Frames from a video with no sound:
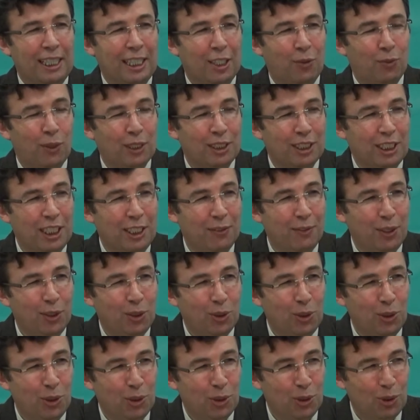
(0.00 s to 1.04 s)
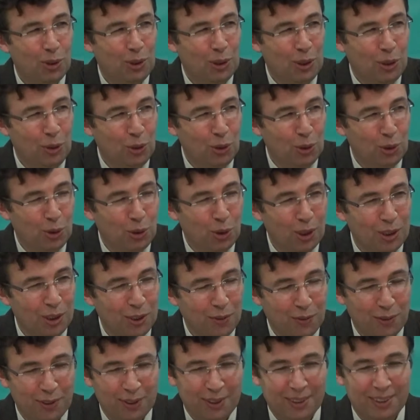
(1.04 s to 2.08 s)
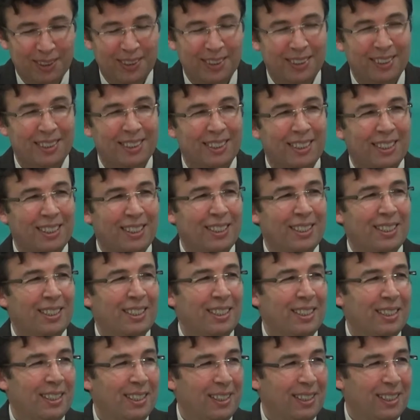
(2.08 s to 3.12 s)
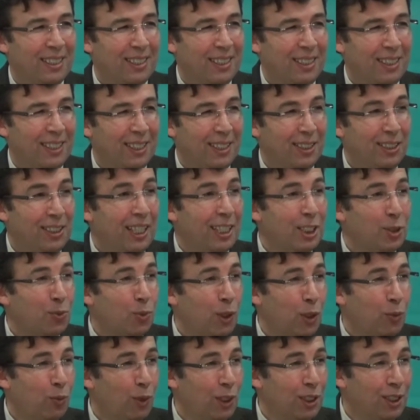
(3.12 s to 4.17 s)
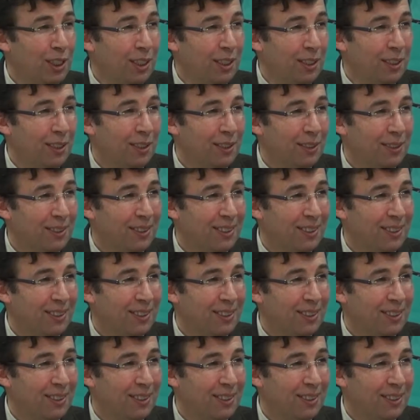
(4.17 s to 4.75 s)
it was given to Joseph, and guess what was it?